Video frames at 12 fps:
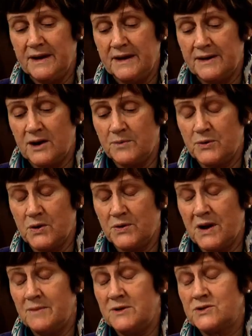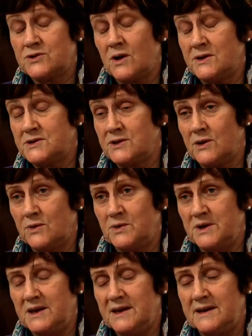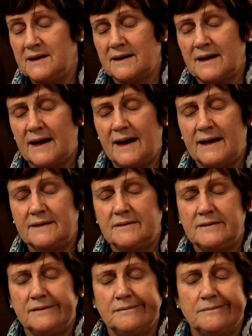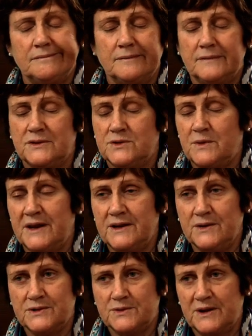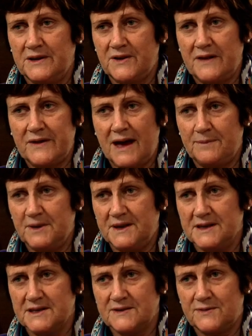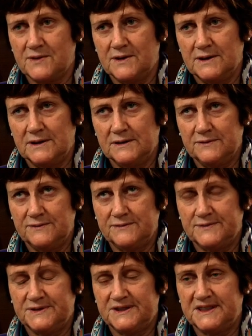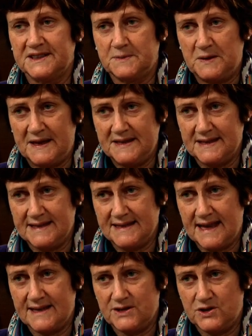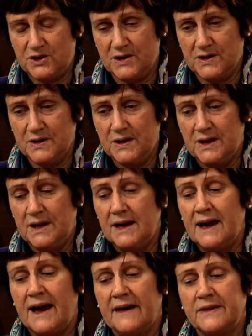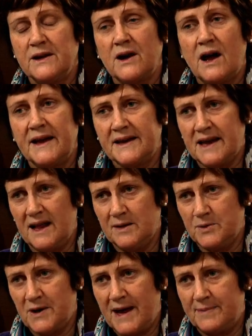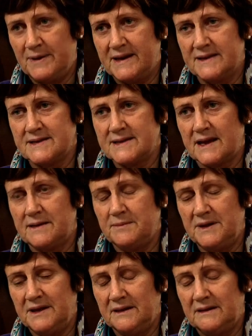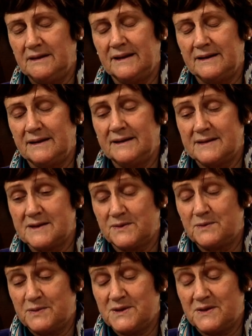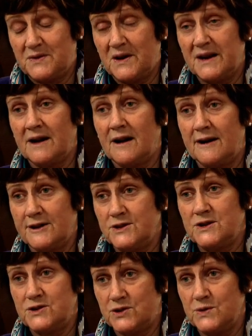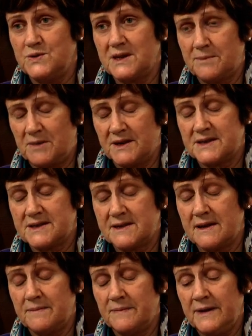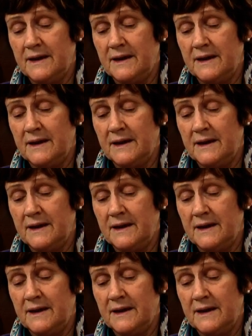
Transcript: In our program in Toronto, we had 20 or 25 applicants for 6 places last year, and they're high caliber applicants. I mean, it's very hard to choose amongst them.